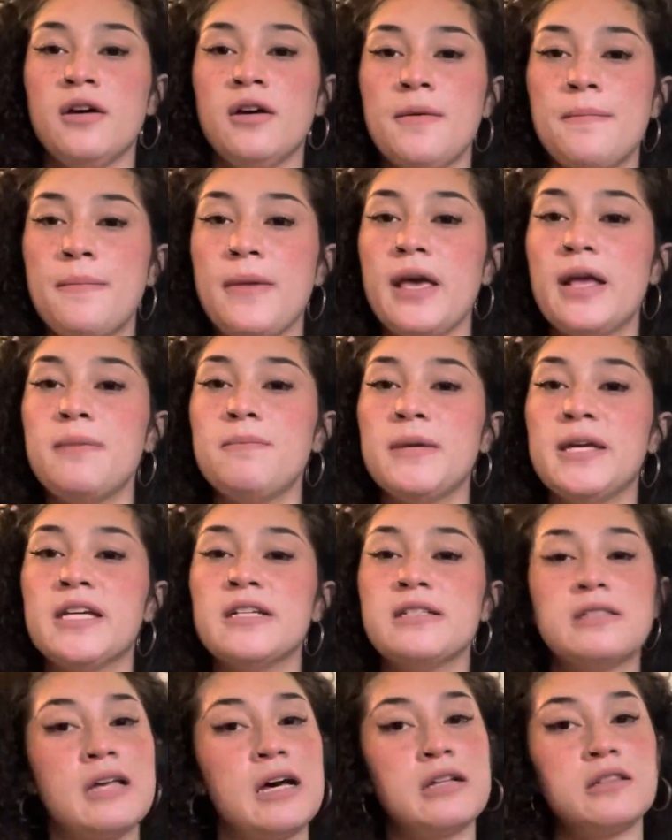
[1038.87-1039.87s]
men,
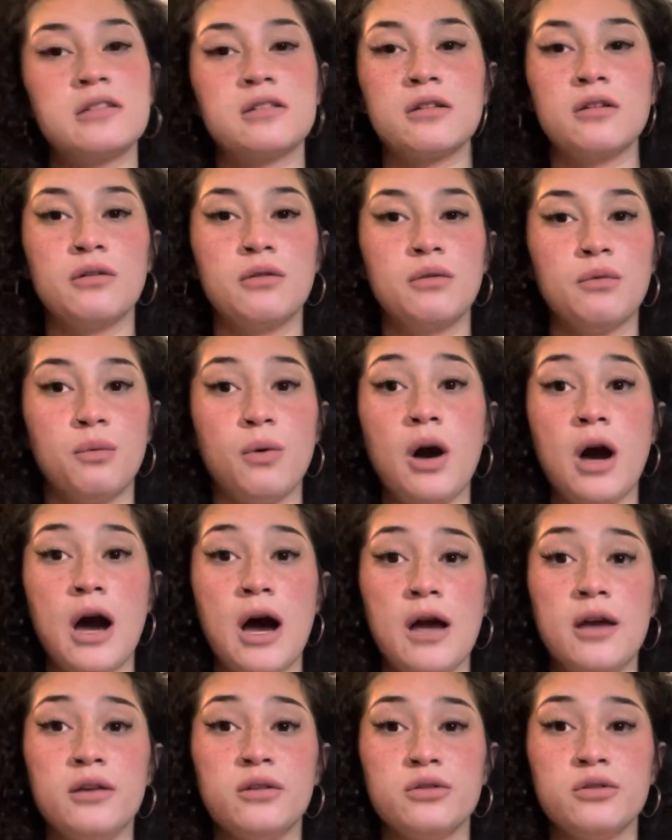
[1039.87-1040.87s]
because that's what
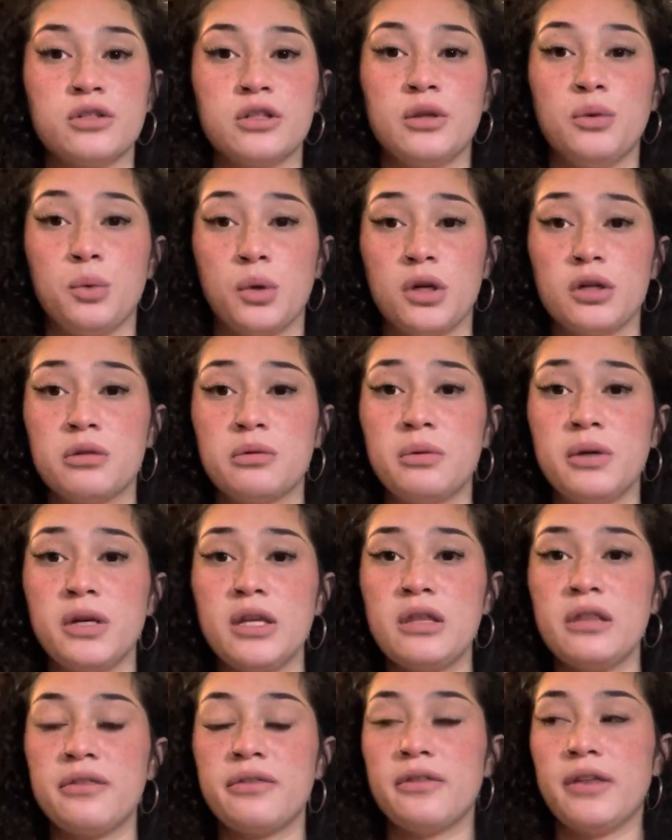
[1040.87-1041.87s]
I usually worked
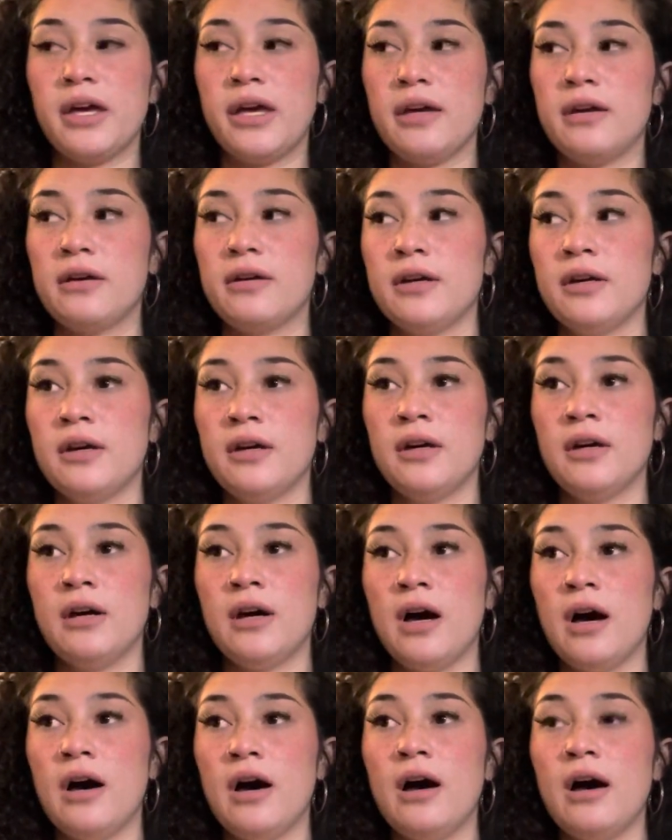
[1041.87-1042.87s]
with. Like
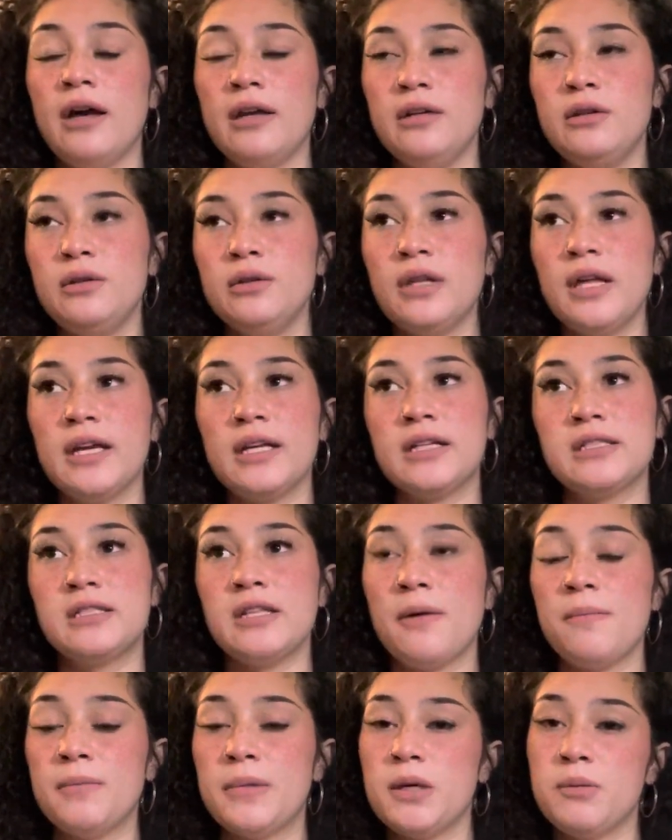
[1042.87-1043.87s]
I knew like
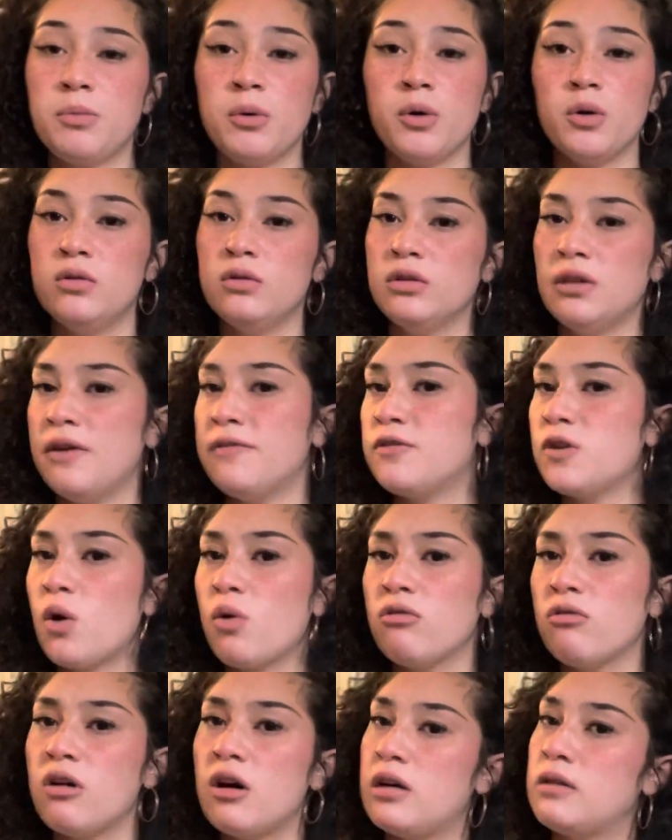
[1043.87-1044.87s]
some people who lived
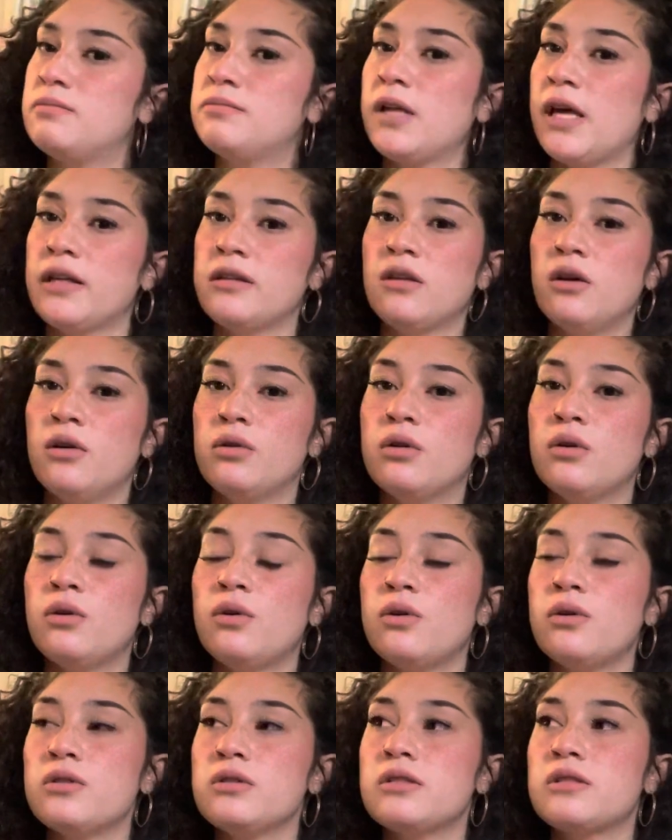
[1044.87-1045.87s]
on Guam, like
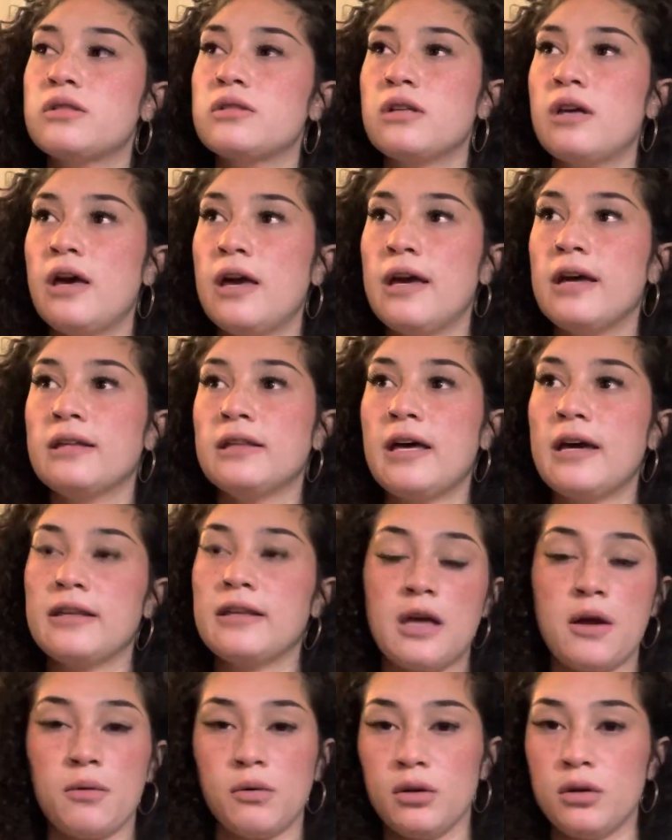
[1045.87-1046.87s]
locals, and like
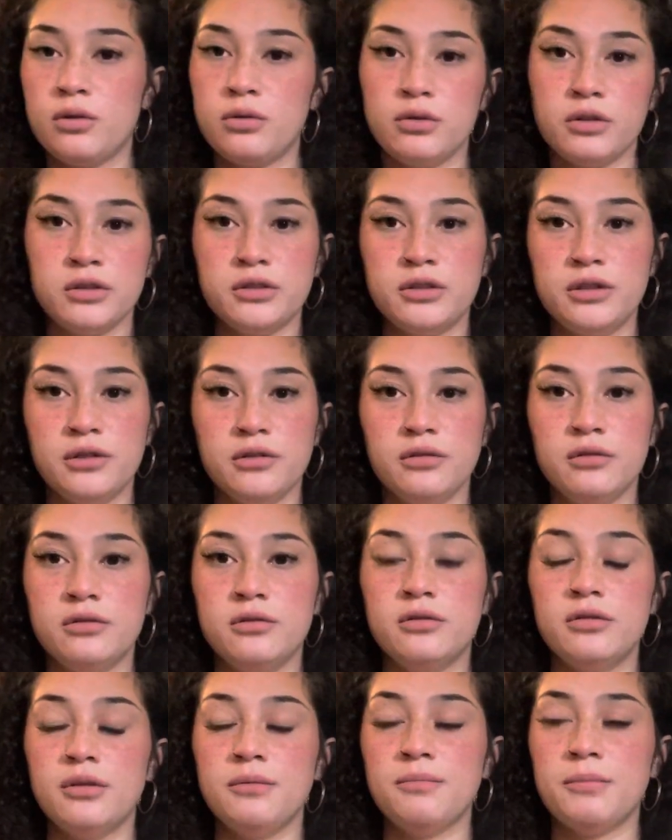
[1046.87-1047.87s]
they were cool
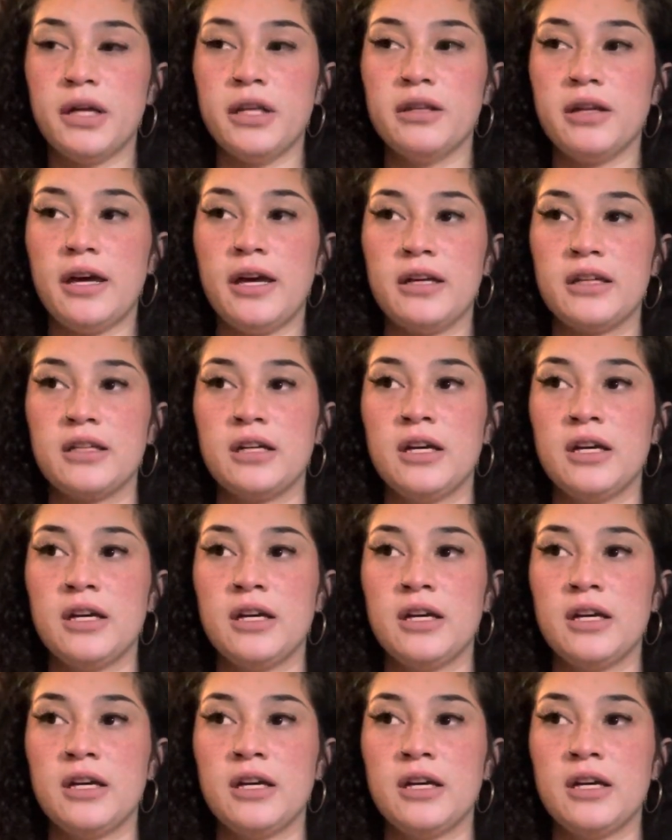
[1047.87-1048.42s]
too, but like